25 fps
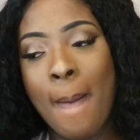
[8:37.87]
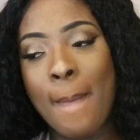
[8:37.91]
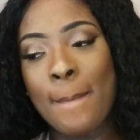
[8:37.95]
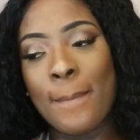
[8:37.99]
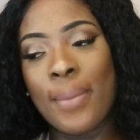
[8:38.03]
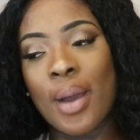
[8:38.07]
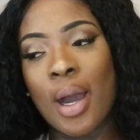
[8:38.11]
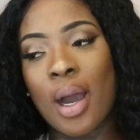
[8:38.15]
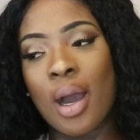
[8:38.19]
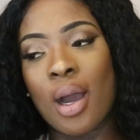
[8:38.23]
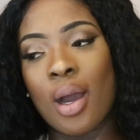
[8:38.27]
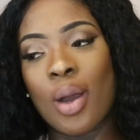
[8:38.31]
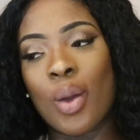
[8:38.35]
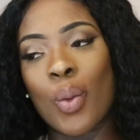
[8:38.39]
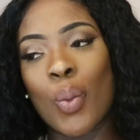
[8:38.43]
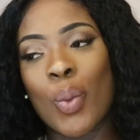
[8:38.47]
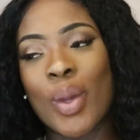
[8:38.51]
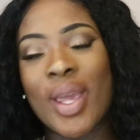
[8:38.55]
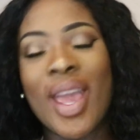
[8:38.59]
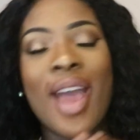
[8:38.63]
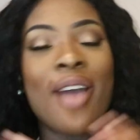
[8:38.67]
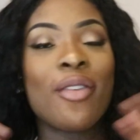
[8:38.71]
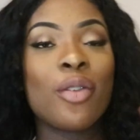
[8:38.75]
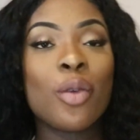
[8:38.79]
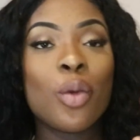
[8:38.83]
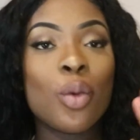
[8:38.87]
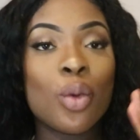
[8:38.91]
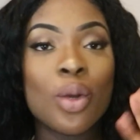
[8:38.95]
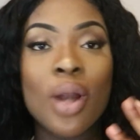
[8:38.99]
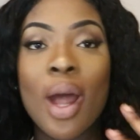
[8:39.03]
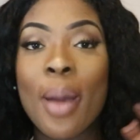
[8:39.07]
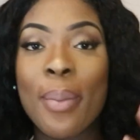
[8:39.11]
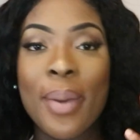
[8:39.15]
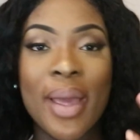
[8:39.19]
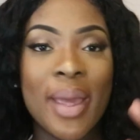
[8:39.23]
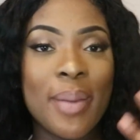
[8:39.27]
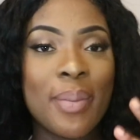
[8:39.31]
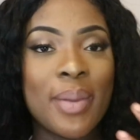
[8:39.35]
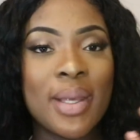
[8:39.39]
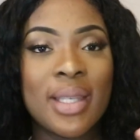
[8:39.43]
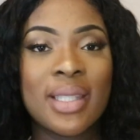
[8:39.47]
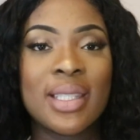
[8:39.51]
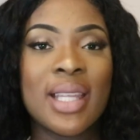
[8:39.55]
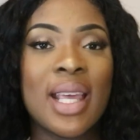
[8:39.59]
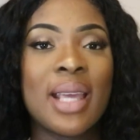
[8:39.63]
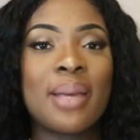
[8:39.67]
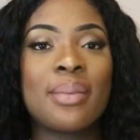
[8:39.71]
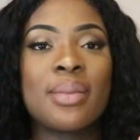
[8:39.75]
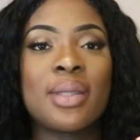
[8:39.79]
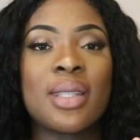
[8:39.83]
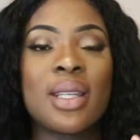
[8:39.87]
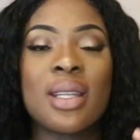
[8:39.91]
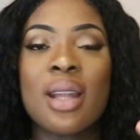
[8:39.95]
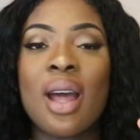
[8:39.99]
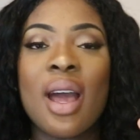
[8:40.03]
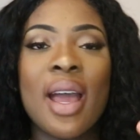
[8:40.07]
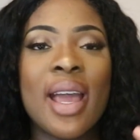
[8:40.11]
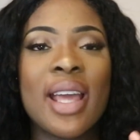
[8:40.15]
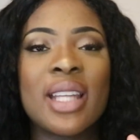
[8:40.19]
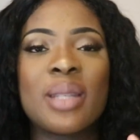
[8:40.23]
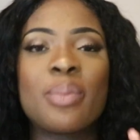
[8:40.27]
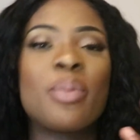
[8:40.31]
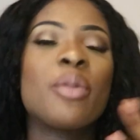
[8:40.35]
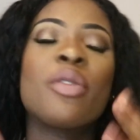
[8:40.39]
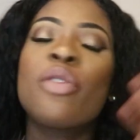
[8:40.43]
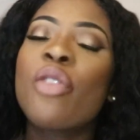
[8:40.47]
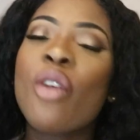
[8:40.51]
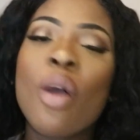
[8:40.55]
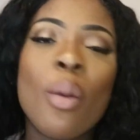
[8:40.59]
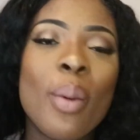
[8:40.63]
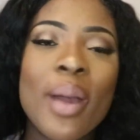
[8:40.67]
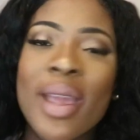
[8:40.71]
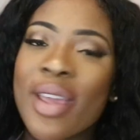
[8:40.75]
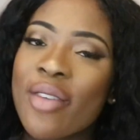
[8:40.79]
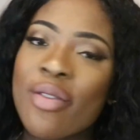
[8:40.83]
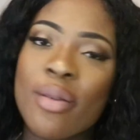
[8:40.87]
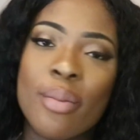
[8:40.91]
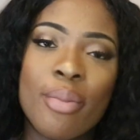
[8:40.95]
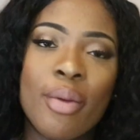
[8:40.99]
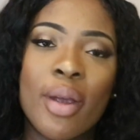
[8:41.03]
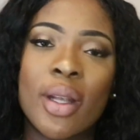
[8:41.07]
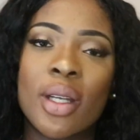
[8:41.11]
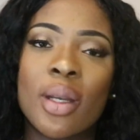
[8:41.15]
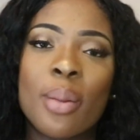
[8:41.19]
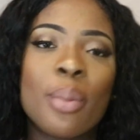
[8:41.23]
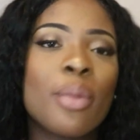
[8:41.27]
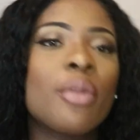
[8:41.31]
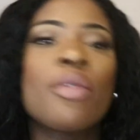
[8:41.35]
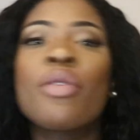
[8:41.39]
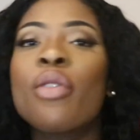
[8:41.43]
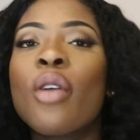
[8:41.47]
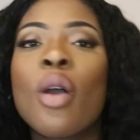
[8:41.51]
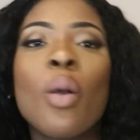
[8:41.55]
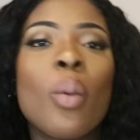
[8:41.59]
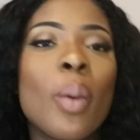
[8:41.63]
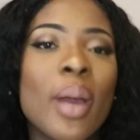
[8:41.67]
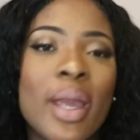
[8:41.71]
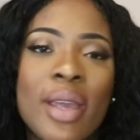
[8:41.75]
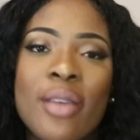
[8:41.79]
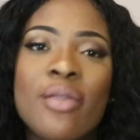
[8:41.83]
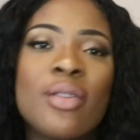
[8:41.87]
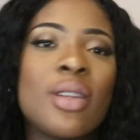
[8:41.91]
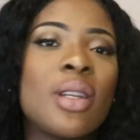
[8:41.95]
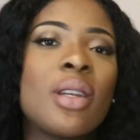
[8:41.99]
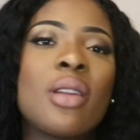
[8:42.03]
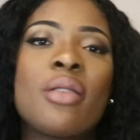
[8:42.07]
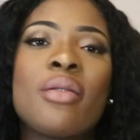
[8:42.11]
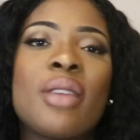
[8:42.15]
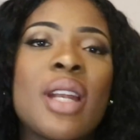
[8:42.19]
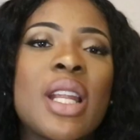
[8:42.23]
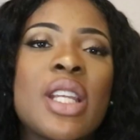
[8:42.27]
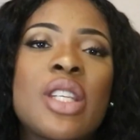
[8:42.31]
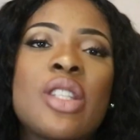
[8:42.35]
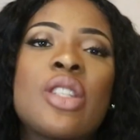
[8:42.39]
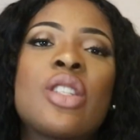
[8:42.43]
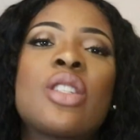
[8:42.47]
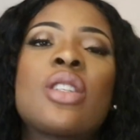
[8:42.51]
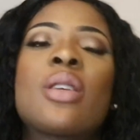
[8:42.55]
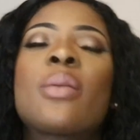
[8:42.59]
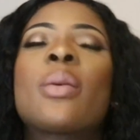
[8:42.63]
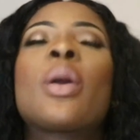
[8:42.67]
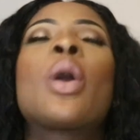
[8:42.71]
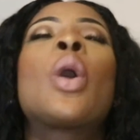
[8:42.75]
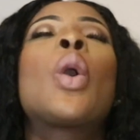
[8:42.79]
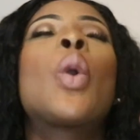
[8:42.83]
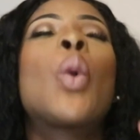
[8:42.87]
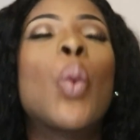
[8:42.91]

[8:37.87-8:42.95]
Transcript: But we have all our babies' names in our head before we're even pregnant, before we're even in a relationship.